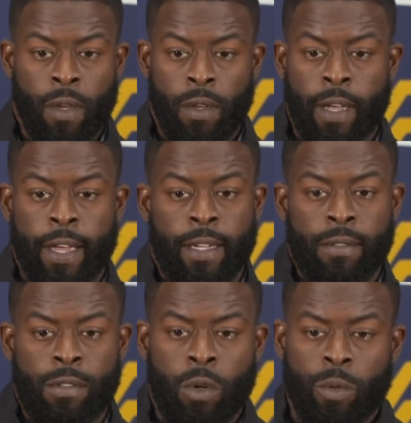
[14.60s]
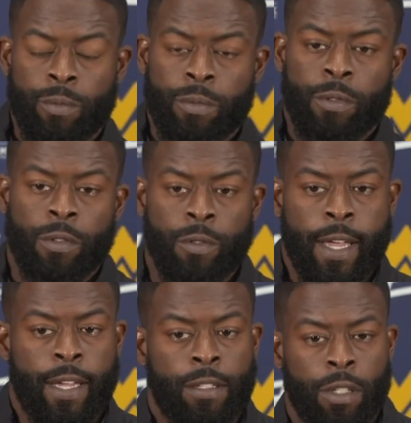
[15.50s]
Yeah, so
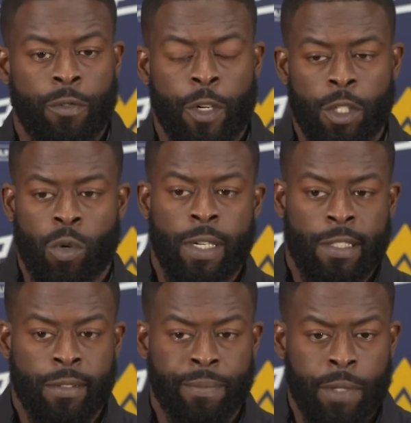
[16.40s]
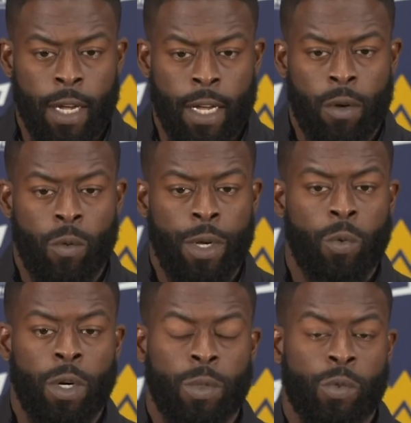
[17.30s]
answer the first question.
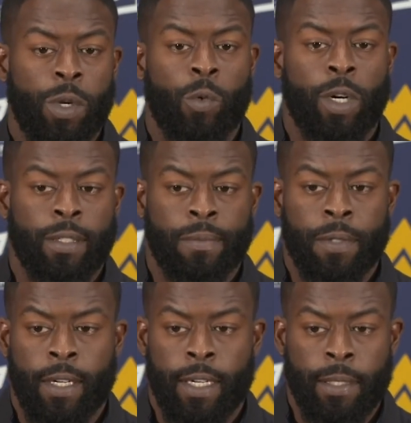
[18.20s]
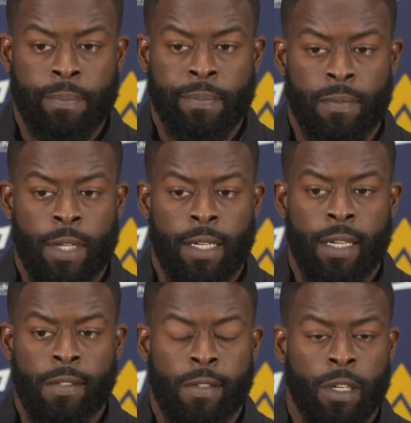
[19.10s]
Week one was week one. Not
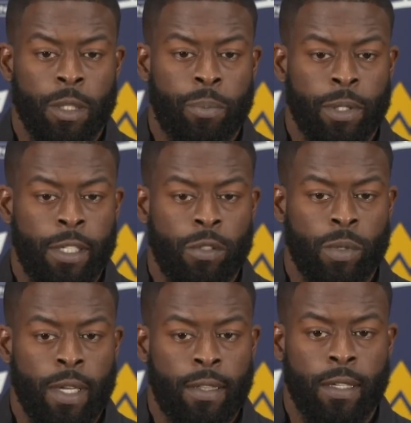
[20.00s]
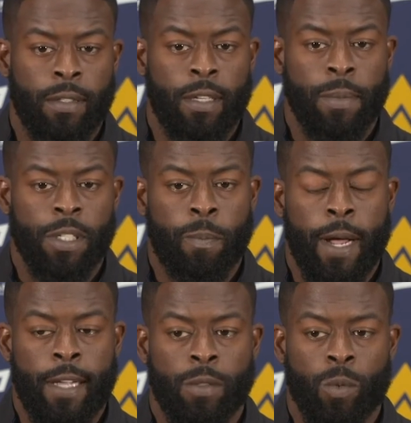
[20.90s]
necessarily pleased with, I think, some of the
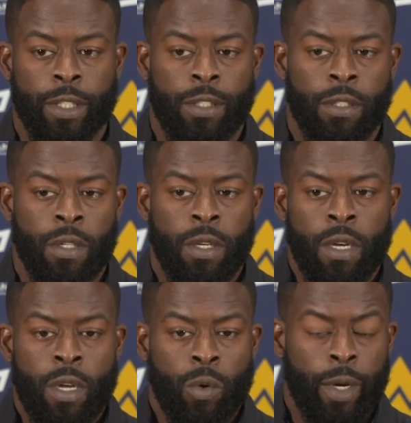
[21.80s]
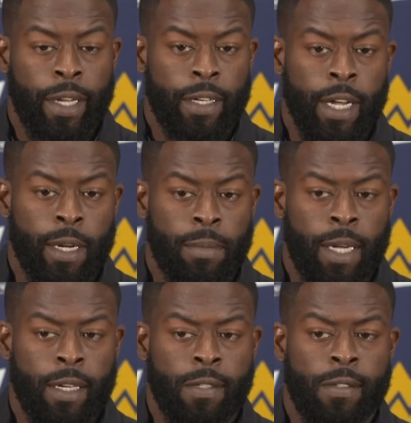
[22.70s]
spots in which we ended up.
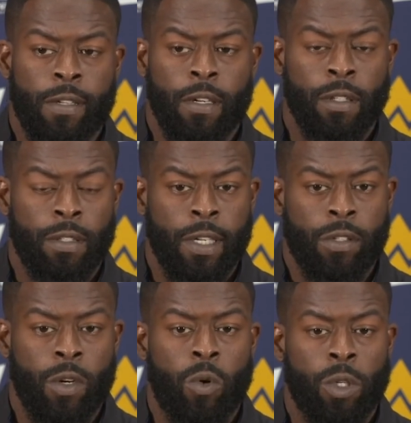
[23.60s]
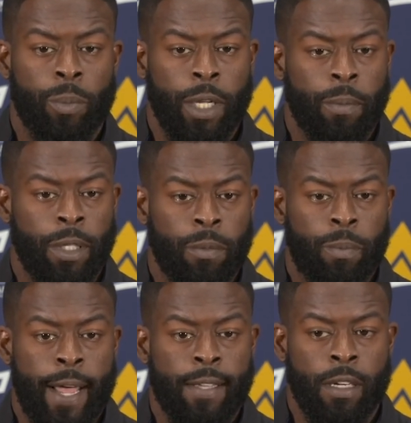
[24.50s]
Not necessarily just in corner play, but in
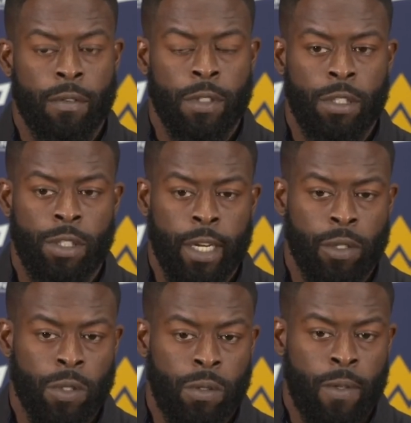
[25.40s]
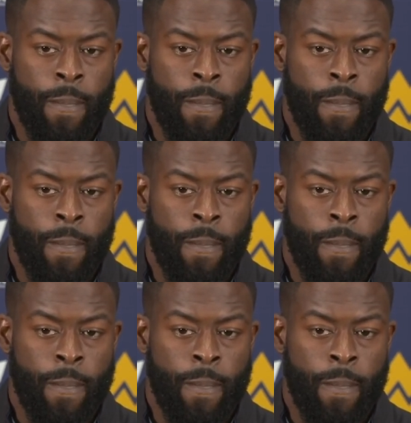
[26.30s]
pass coverage in general.